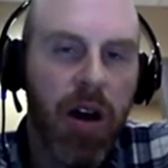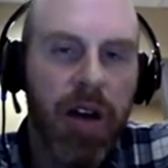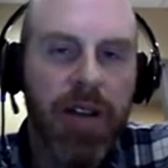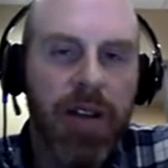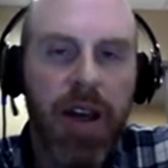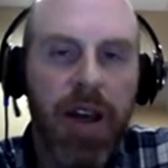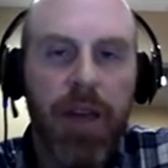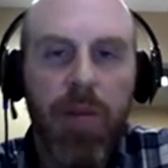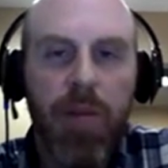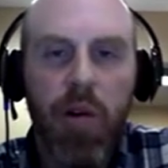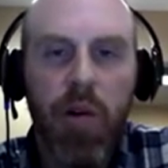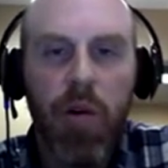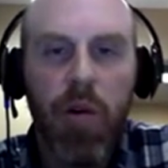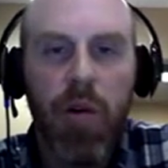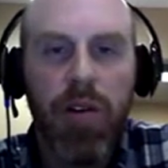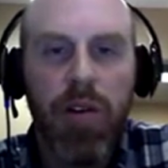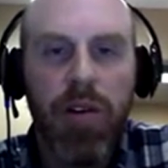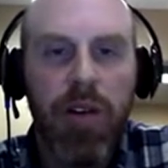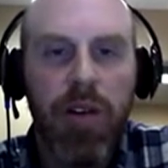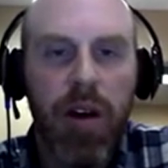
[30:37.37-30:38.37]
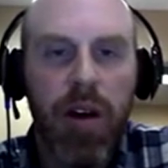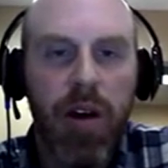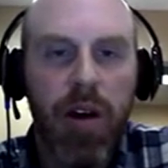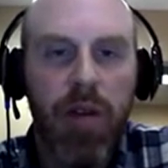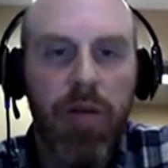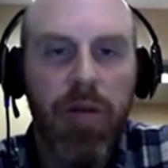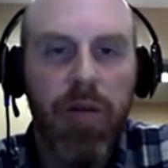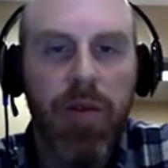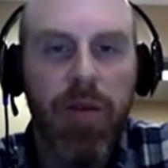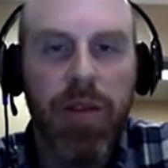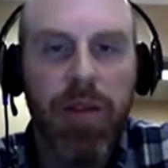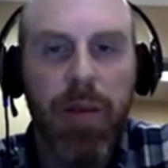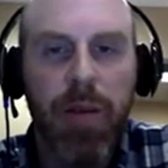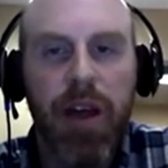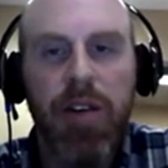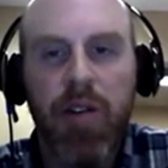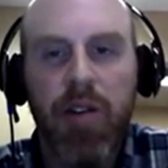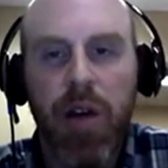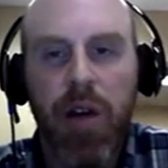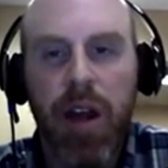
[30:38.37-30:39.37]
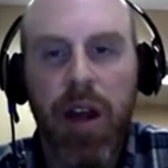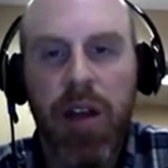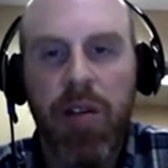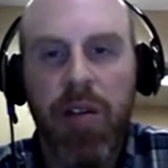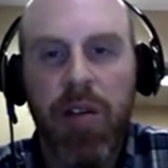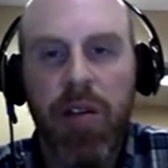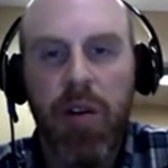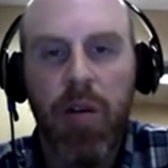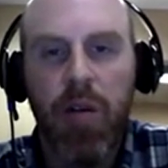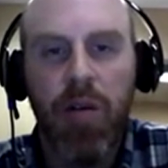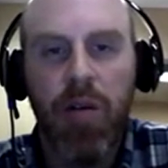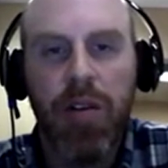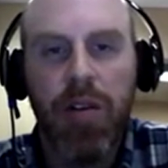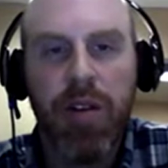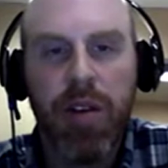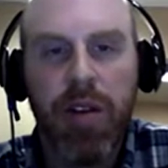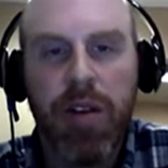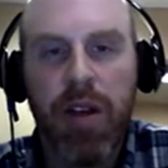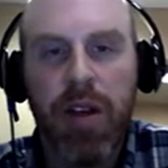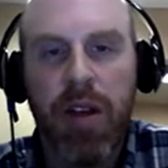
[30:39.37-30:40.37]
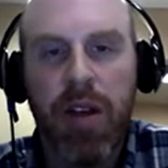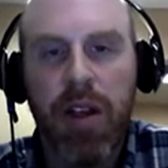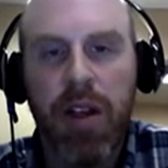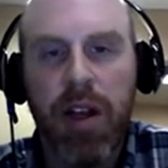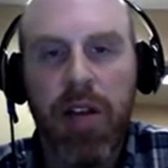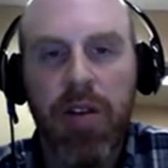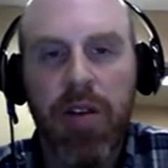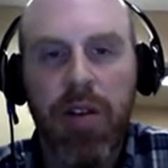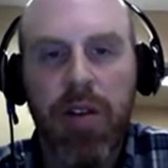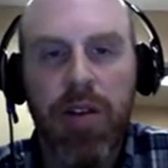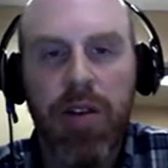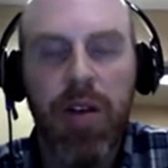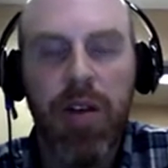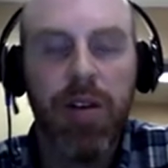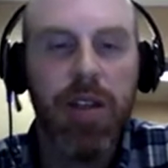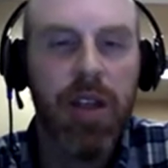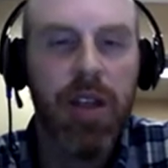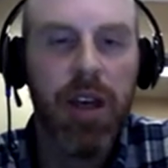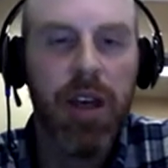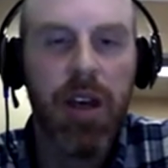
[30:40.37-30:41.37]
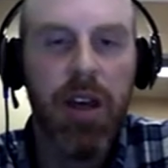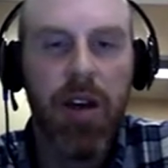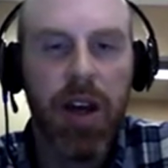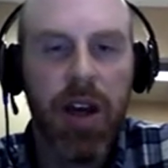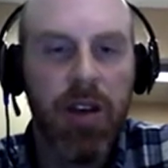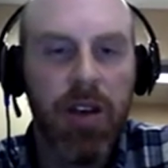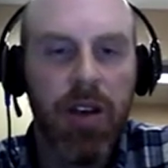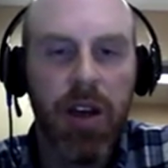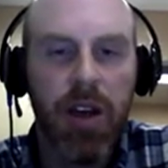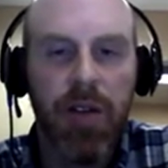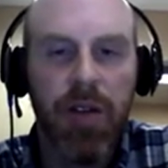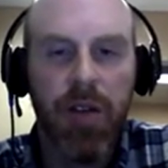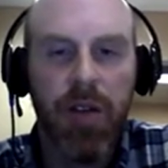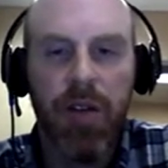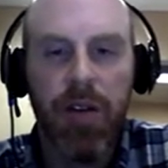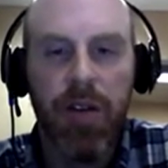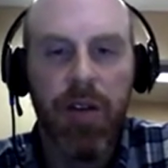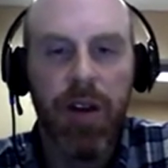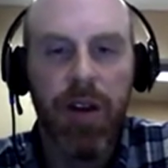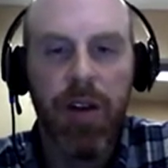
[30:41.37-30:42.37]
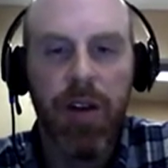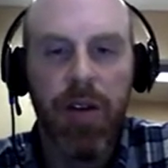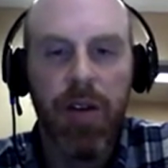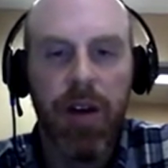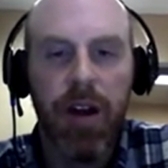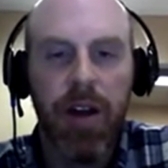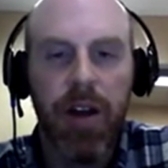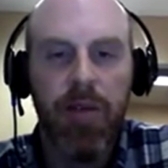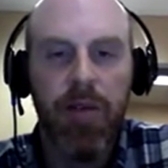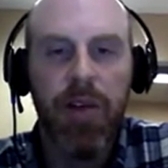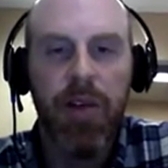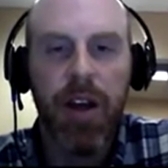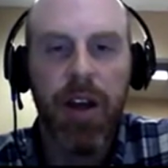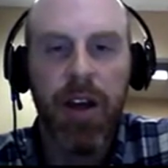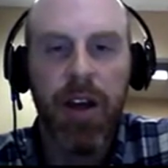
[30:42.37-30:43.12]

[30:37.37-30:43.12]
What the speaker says: time course of spike trains over 16 electrodes. You can see here, actually, if you kind of